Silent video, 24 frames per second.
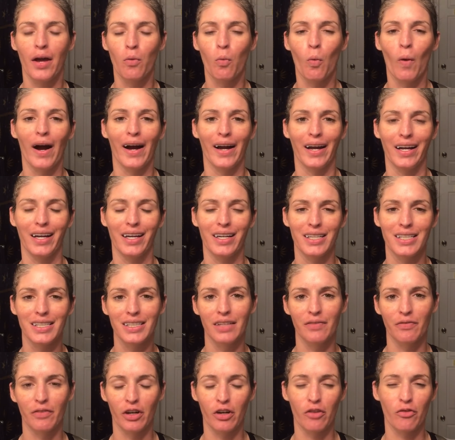and why it
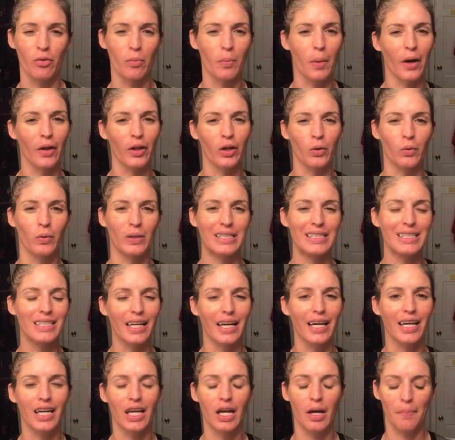is different from other
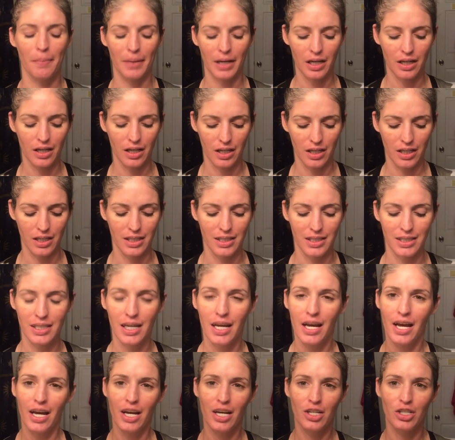ones like it
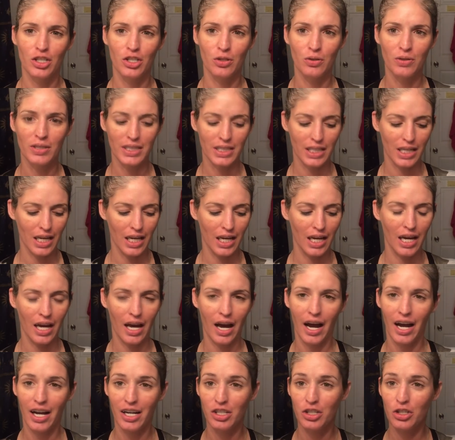because as you
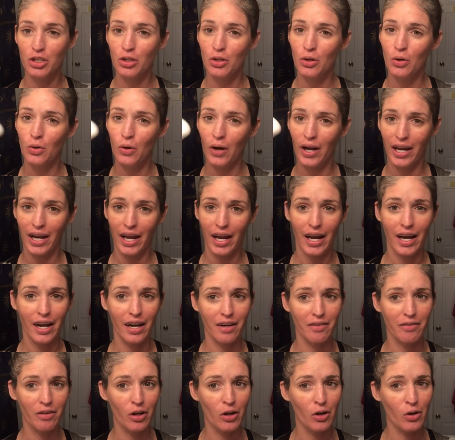see, I do and
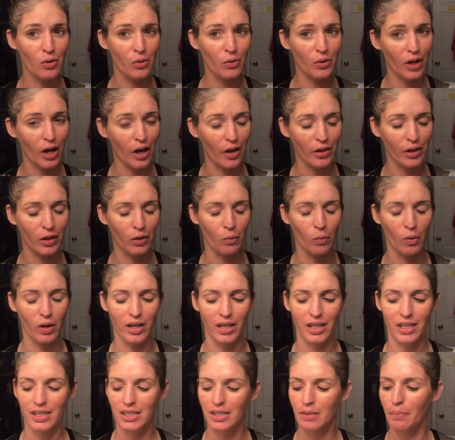have owned other
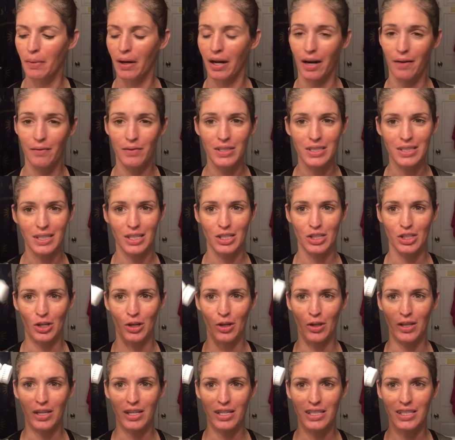ones, but I'm just gonna
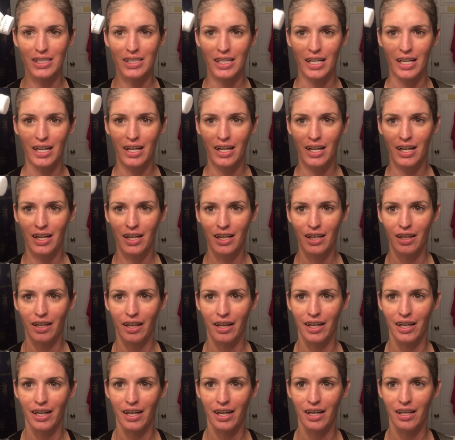show you this.
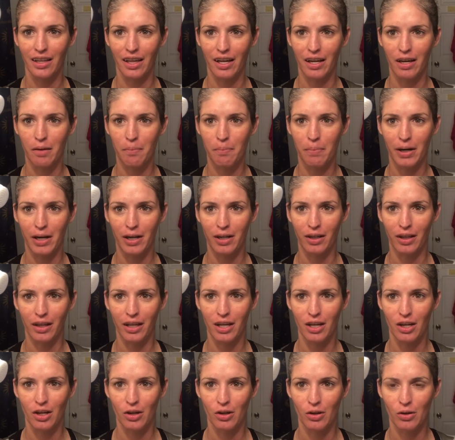Like it like
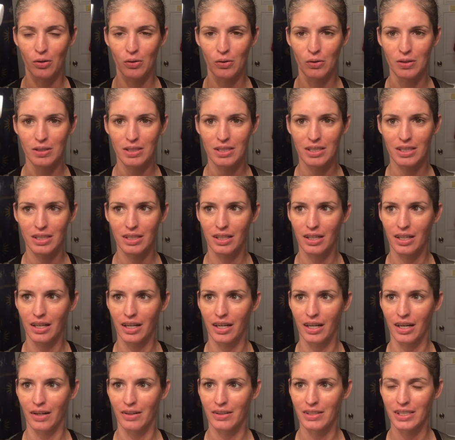barely goes
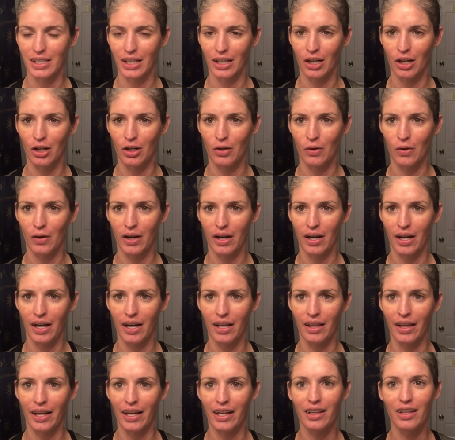and now it's not gonna do it.
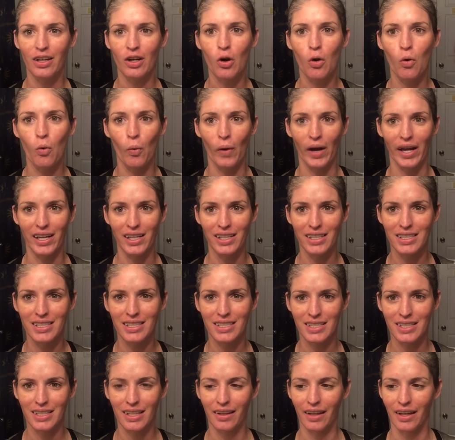It like
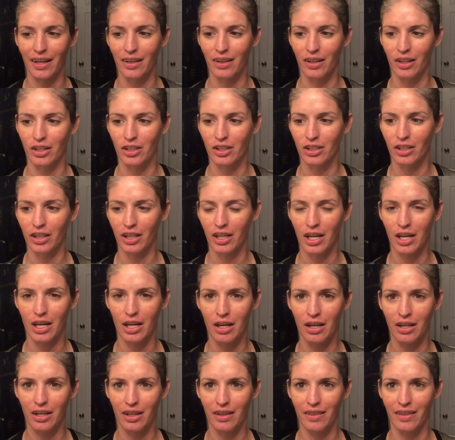quits, like
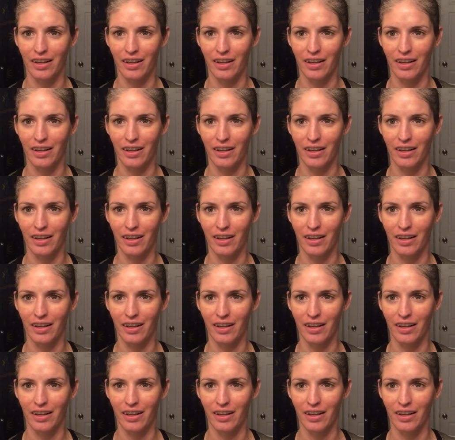literally.